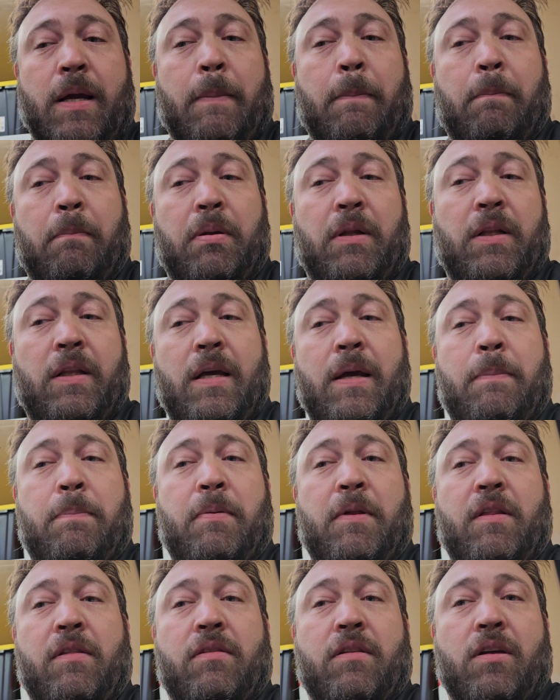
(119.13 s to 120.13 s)

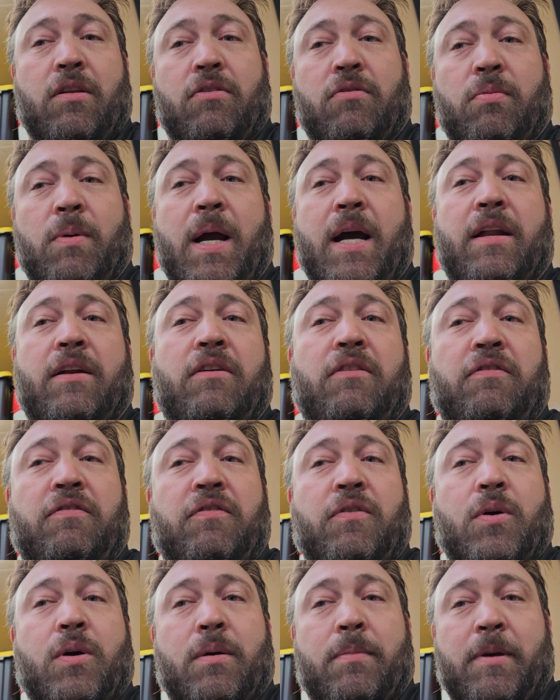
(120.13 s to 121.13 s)
blip the throttle
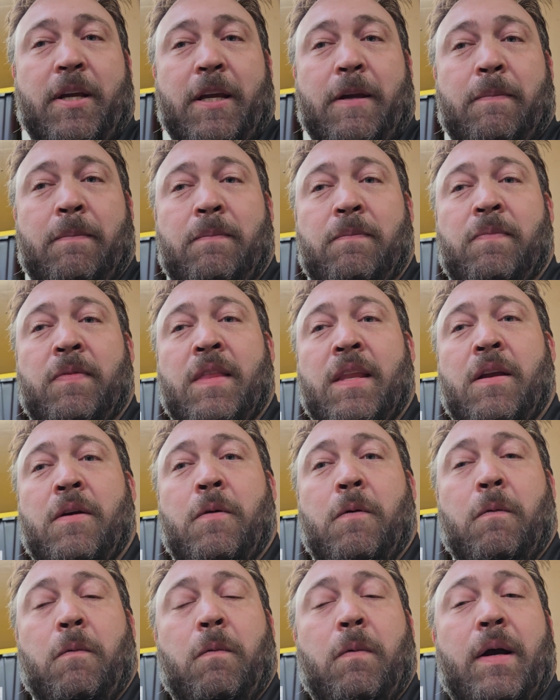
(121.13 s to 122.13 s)
for me
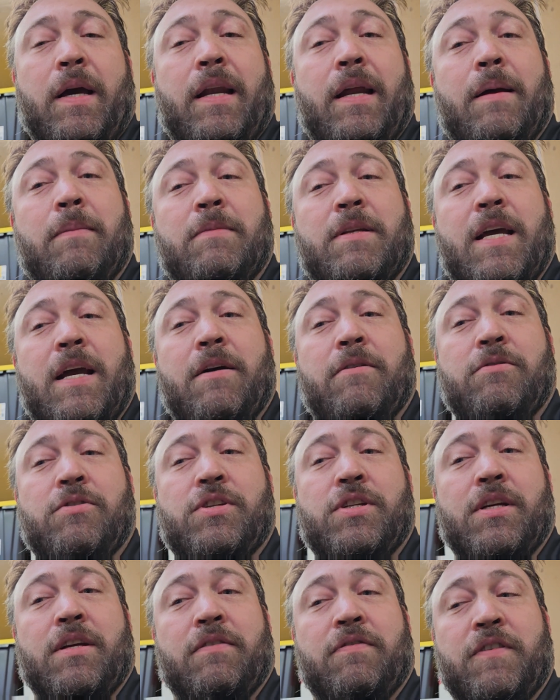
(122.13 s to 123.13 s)
when I'm
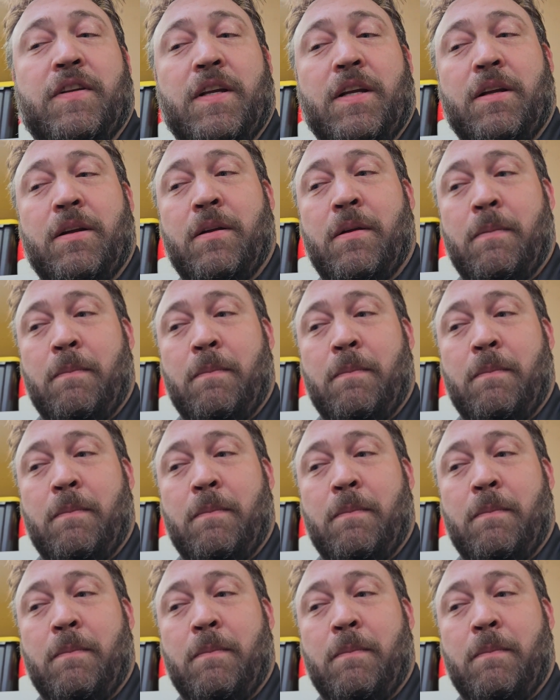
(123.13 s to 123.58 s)
downshifting